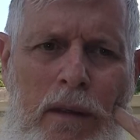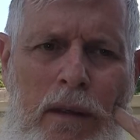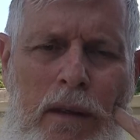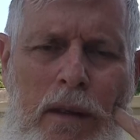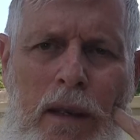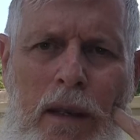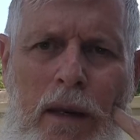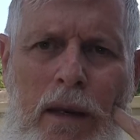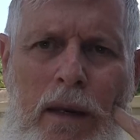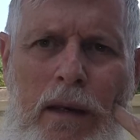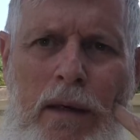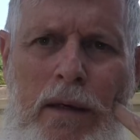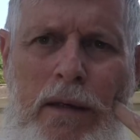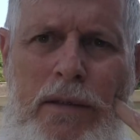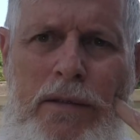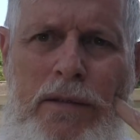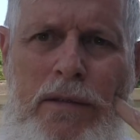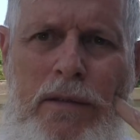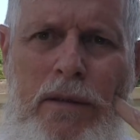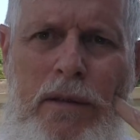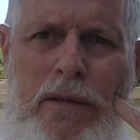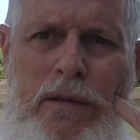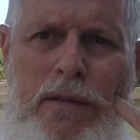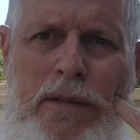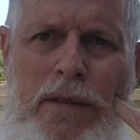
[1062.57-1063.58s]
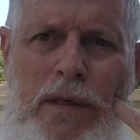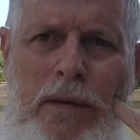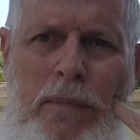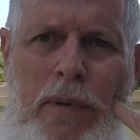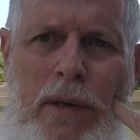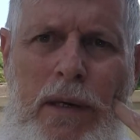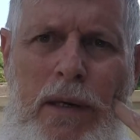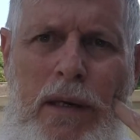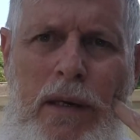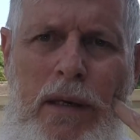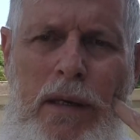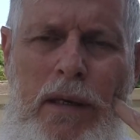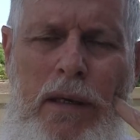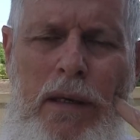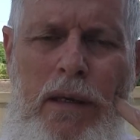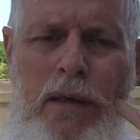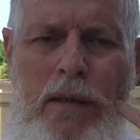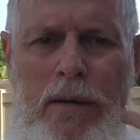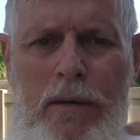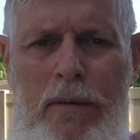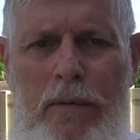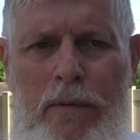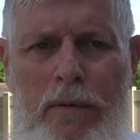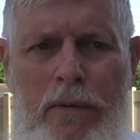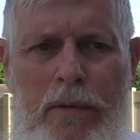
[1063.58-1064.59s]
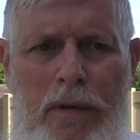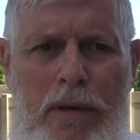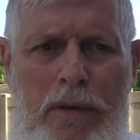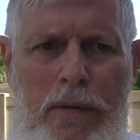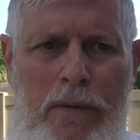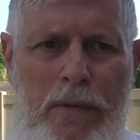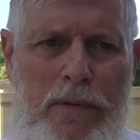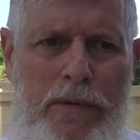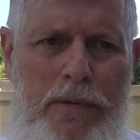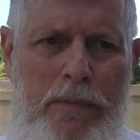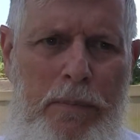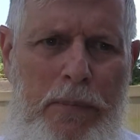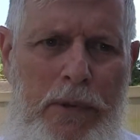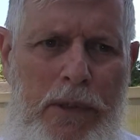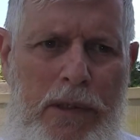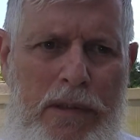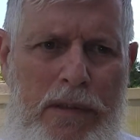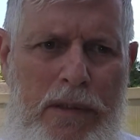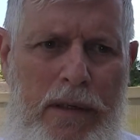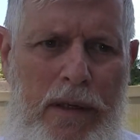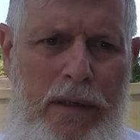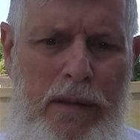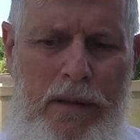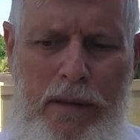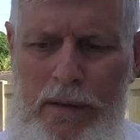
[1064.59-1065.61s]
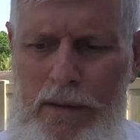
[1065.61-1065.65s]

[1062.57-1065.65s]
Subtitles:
getting us the CBD. He was president.